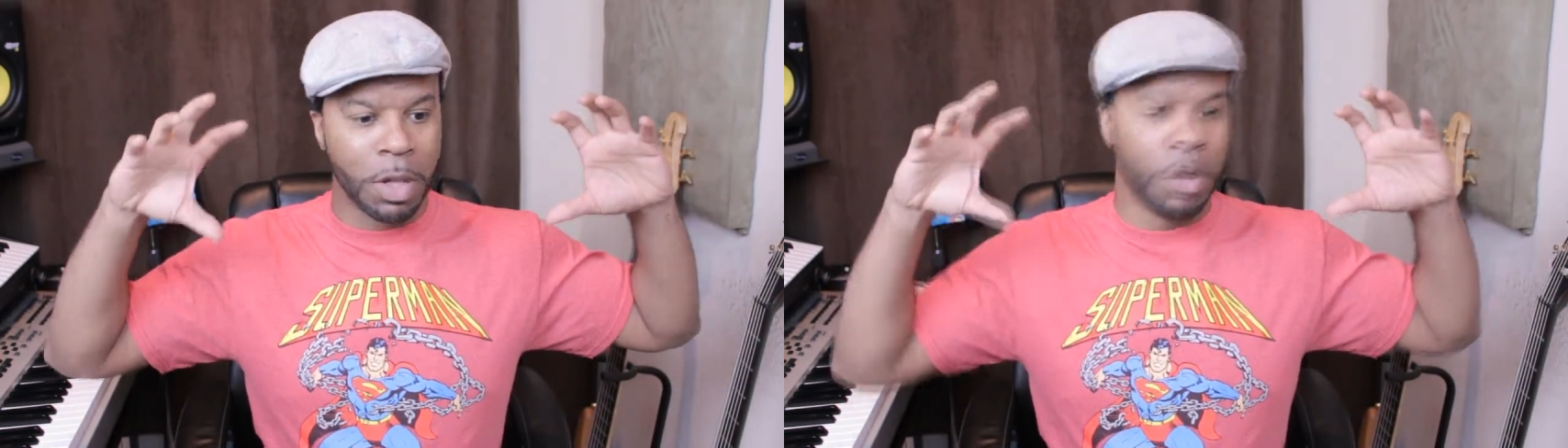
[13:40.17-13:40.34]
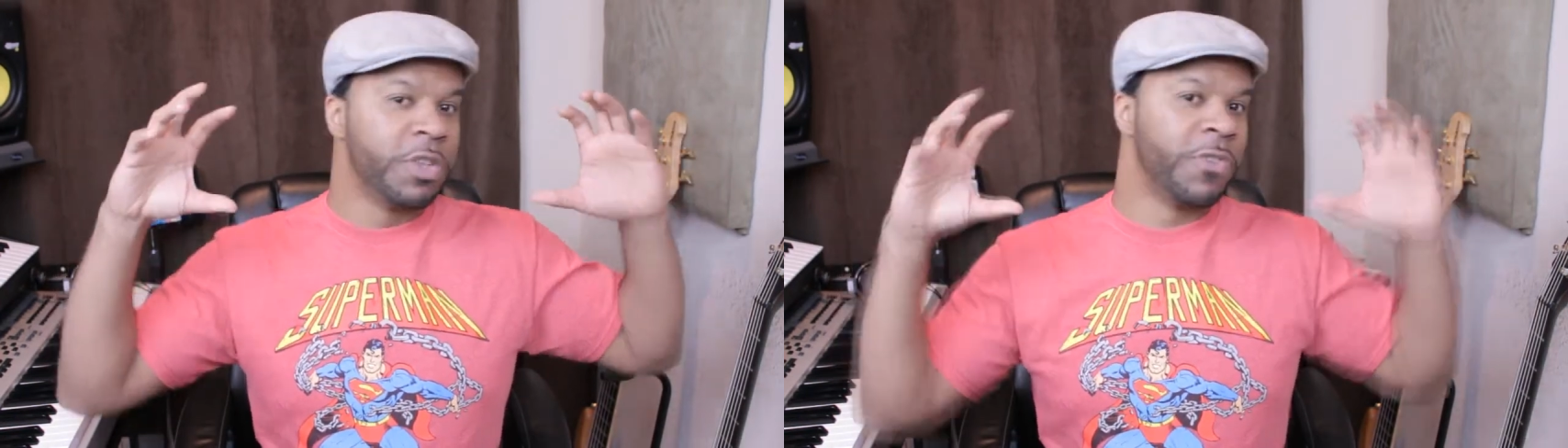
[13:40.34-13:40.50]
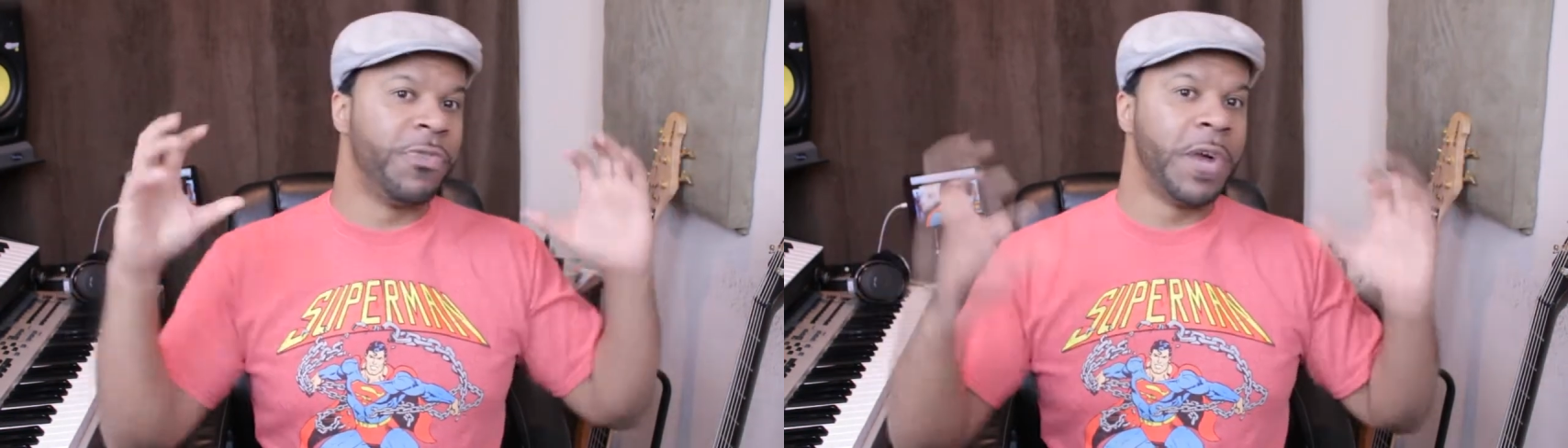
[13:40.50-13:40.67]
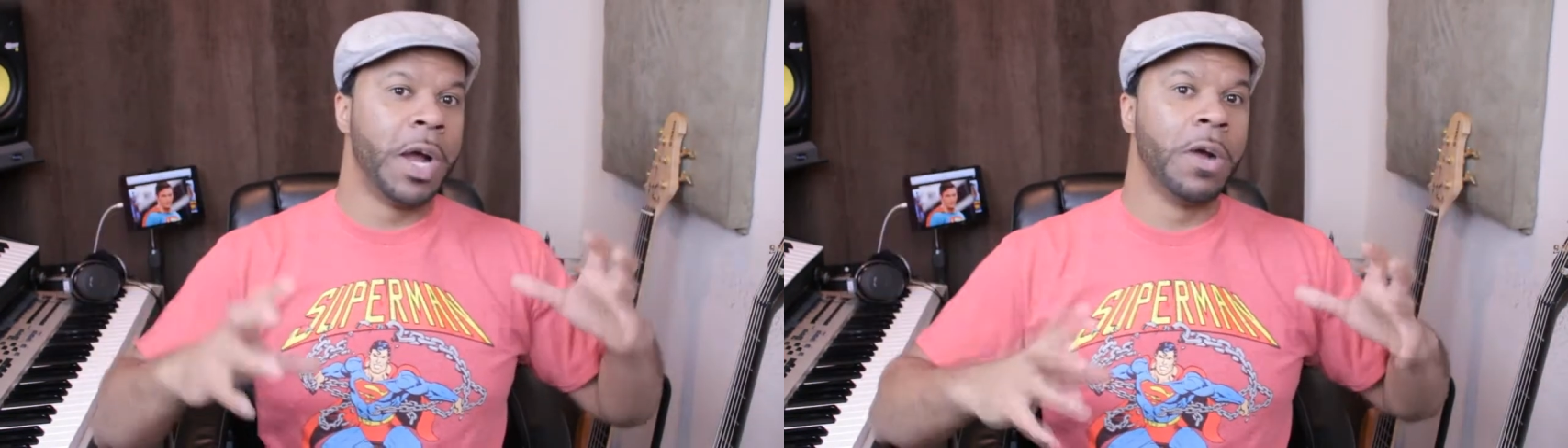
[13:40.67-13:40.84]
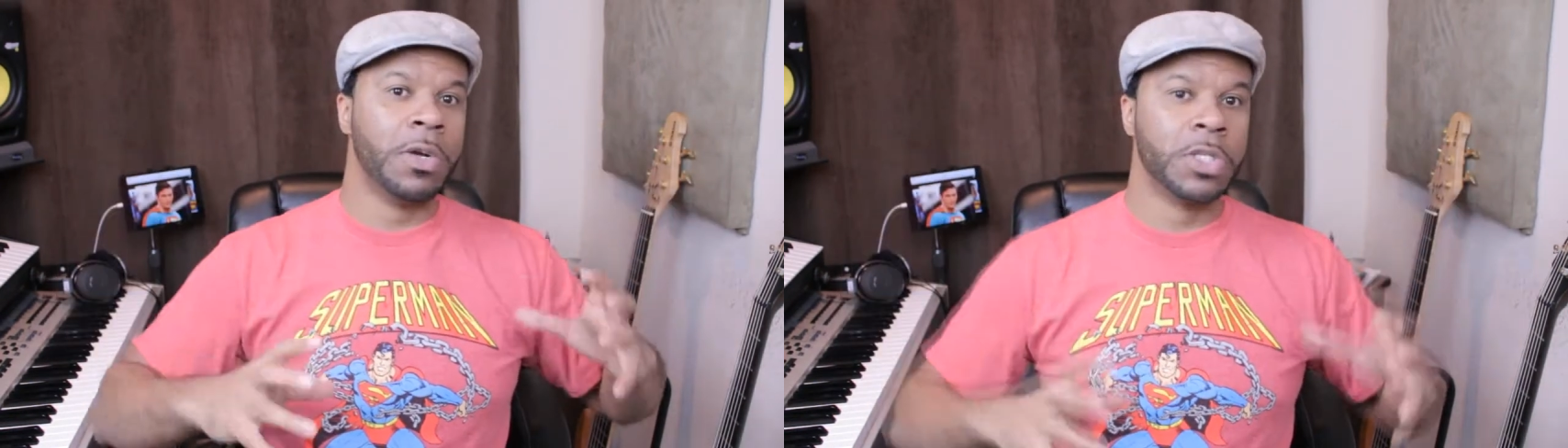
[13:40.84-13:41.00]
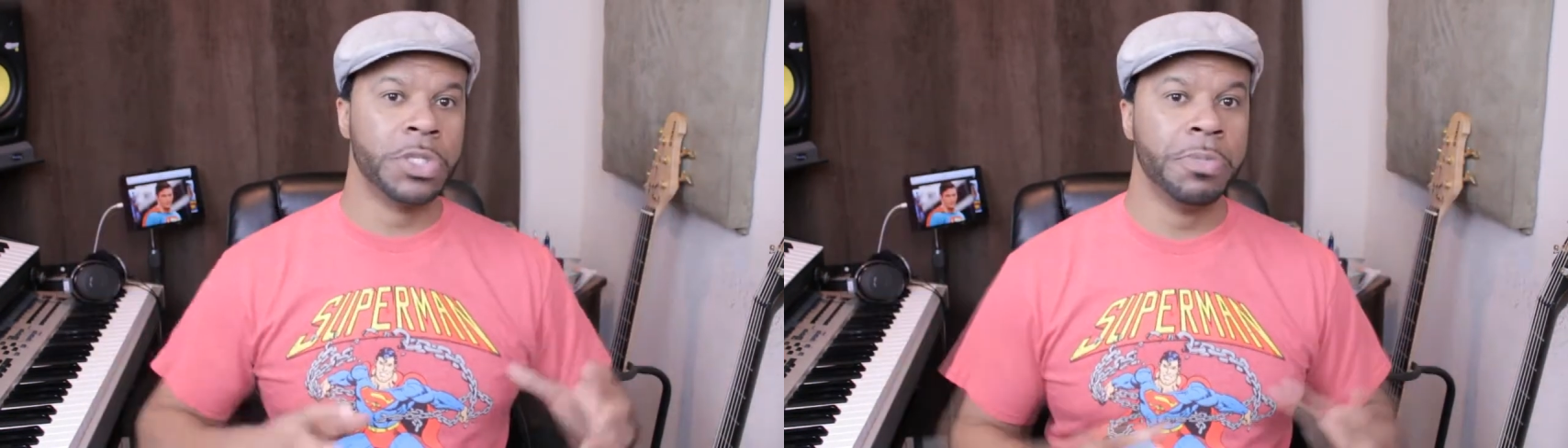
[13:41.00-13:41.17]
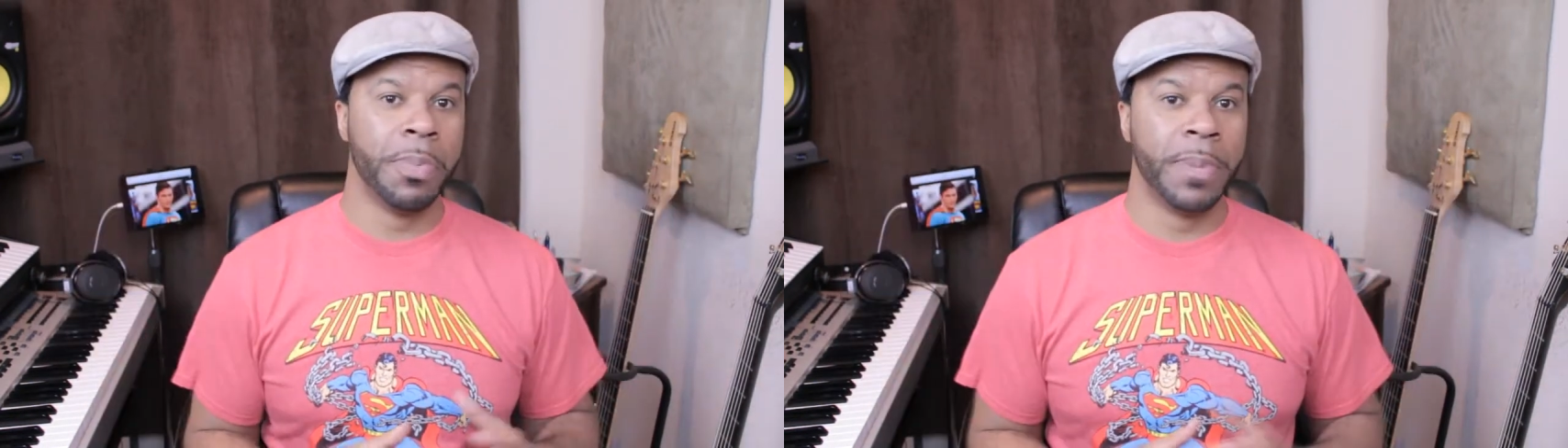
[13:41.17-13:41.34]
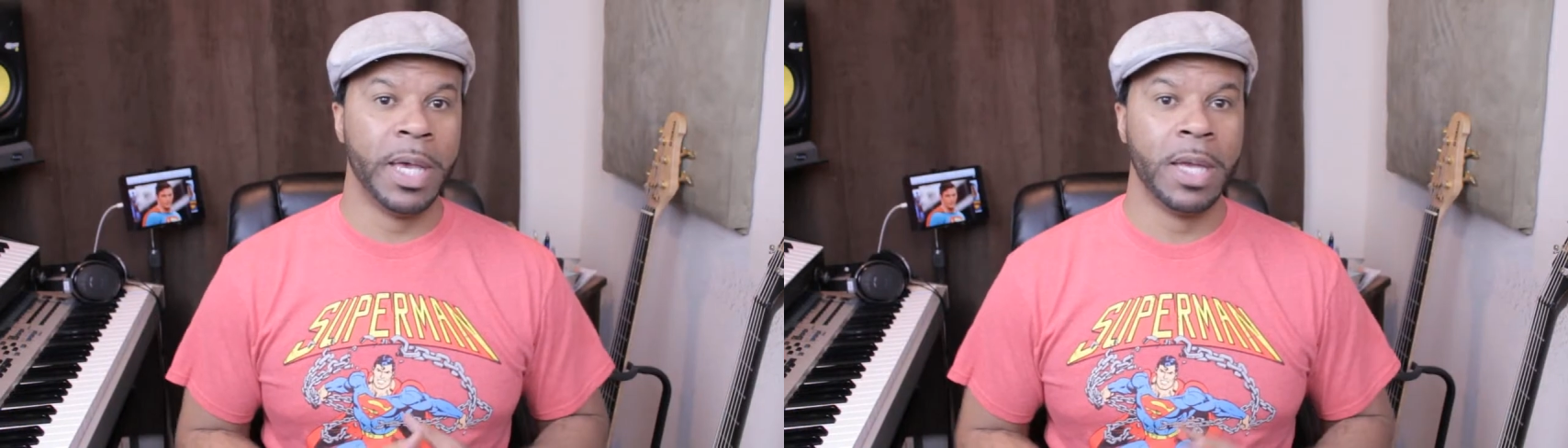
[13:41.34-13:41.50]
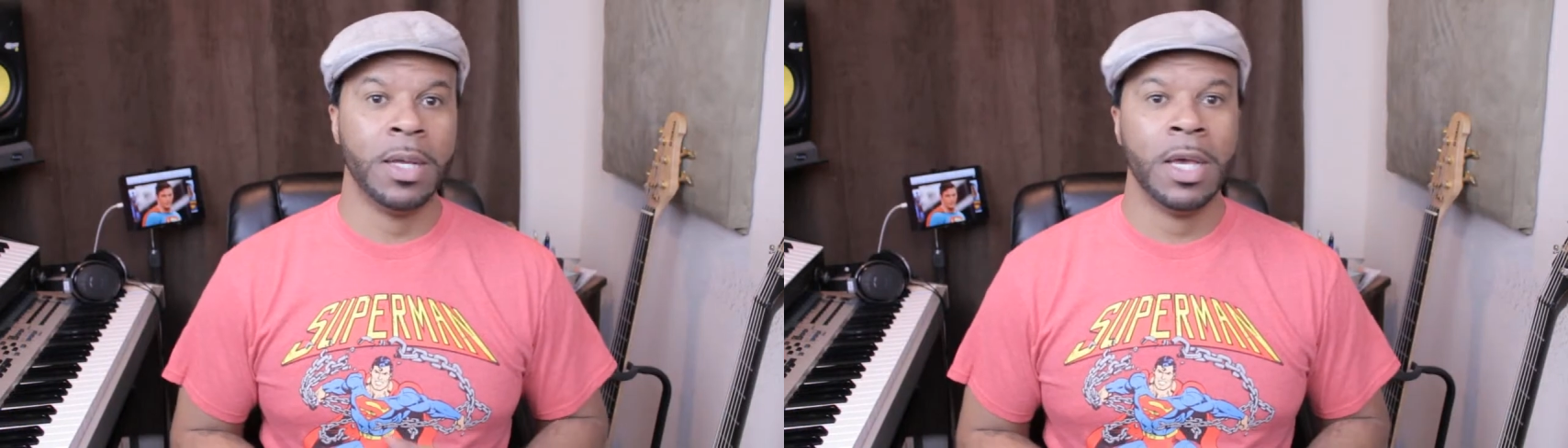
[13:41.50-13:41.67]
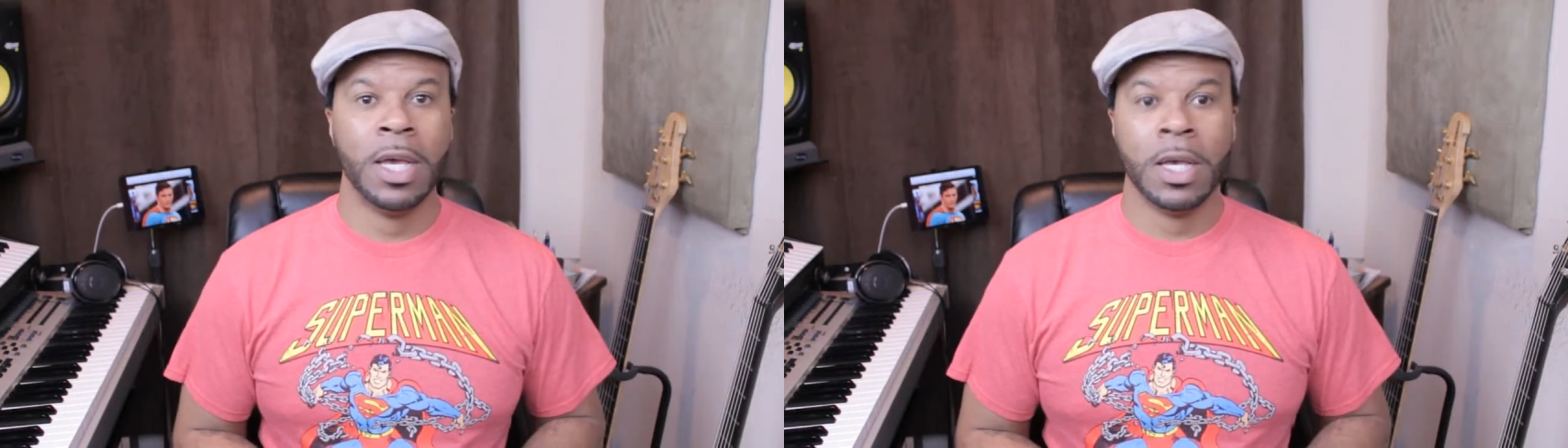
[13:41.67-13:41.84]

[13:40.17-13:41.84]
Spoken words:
blows fire on Superman.